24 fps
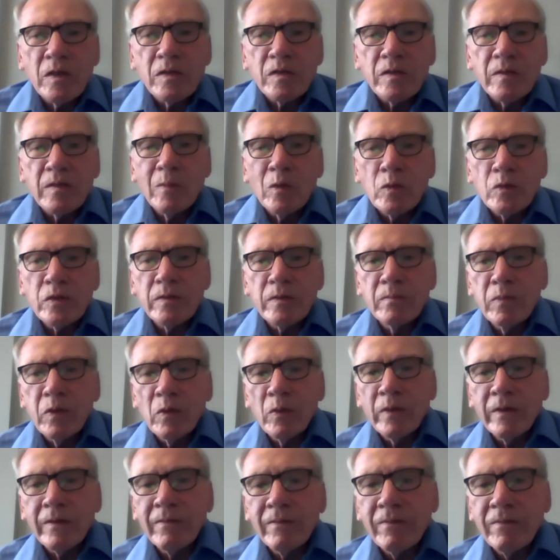as the most
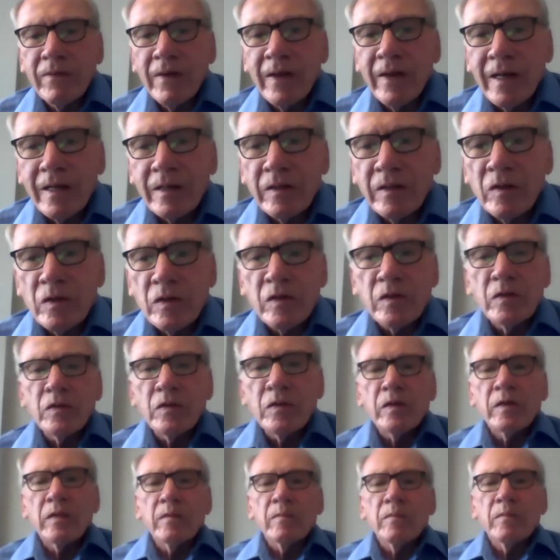important factors in
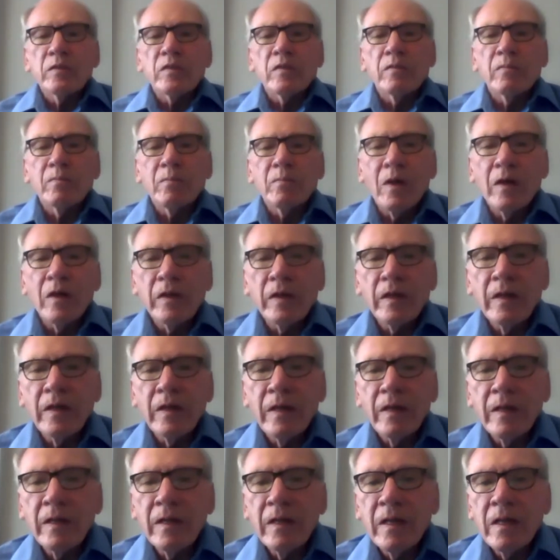terms of
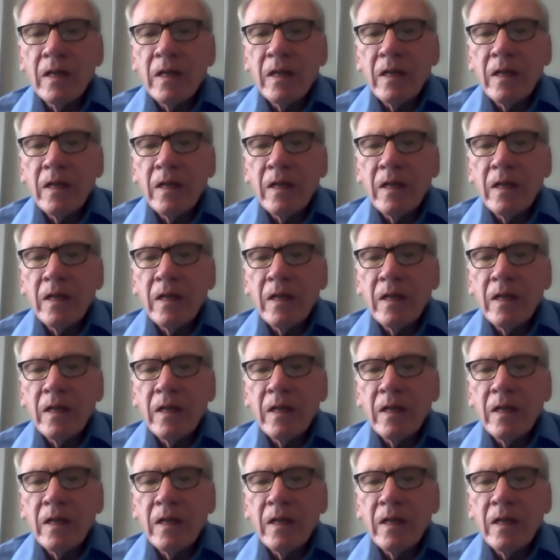marketing